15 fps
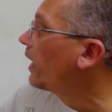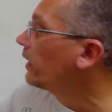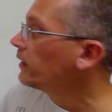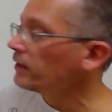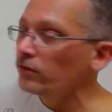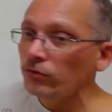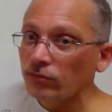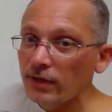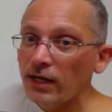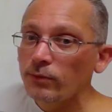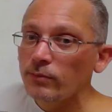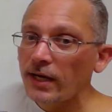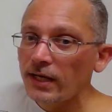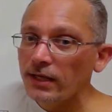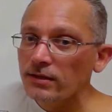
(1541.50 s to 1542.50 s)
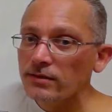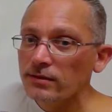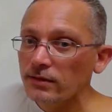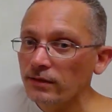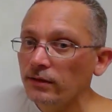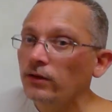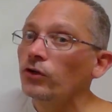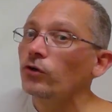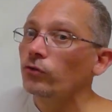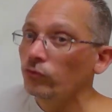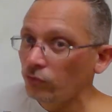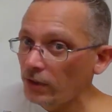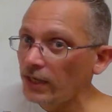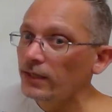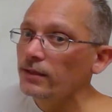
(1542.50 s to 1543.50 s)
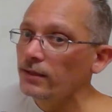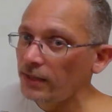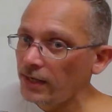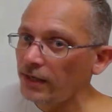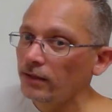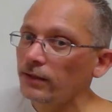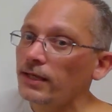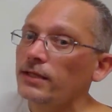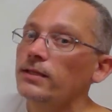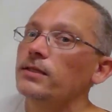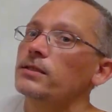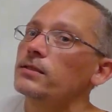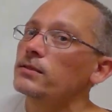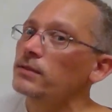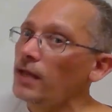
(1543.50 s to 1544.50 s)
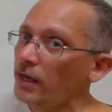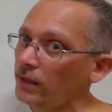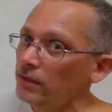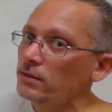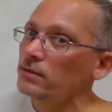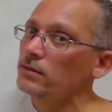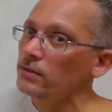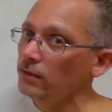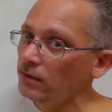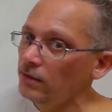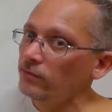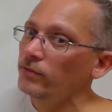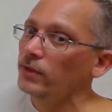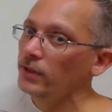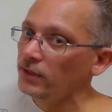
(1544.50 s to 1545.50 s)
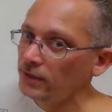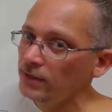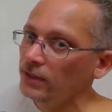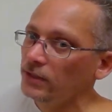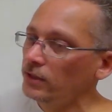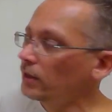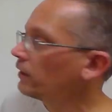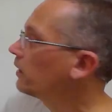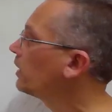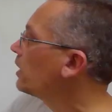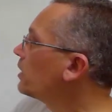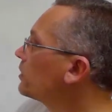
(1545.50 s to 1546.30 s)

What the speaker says: I need to round my answer right there at the second significant digit.